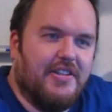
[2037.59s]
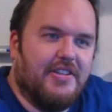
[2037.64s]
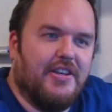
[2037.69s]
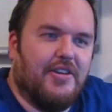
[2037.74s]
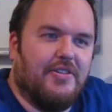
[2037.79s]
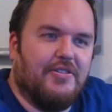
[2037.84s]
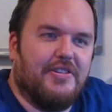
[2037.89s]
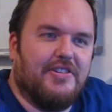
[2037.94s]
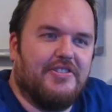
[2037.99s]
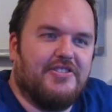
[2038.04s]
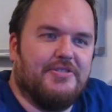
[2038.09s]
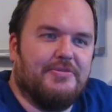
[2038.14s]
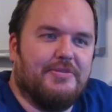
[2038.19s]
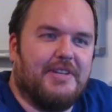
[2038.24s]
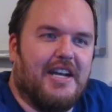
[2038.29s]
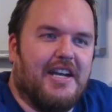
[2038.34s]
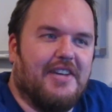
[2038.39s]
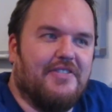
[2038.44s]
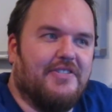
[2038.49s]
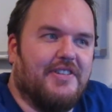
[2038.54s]
You know, there's some
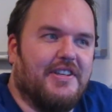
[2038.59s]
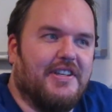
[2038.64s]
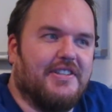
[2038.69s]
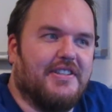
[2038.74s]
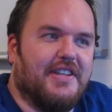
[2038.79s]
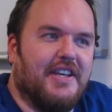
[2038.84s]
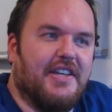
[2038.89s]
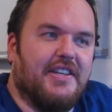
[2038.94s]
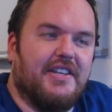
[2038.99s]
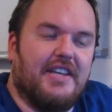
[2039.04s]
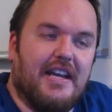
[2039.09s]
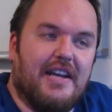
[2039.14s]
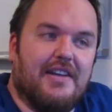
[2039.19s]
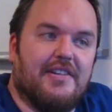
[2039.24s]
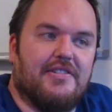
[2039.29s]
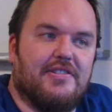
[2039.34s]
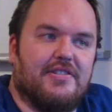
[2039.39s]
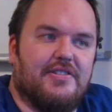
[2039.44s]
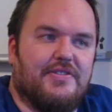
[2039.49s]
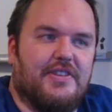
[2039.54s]
conflict and
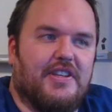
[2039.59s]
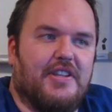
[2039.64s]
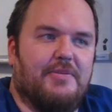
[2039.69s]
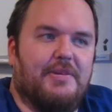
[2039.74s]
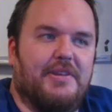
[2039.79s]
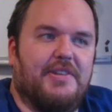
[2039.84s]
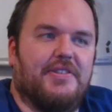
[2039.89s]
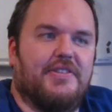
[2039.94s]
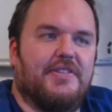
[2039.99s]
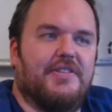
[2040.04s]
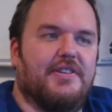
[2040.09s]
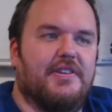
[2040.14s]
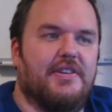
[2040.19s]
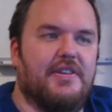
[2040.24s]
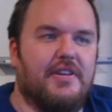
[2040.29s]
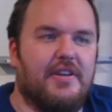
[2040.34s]
character development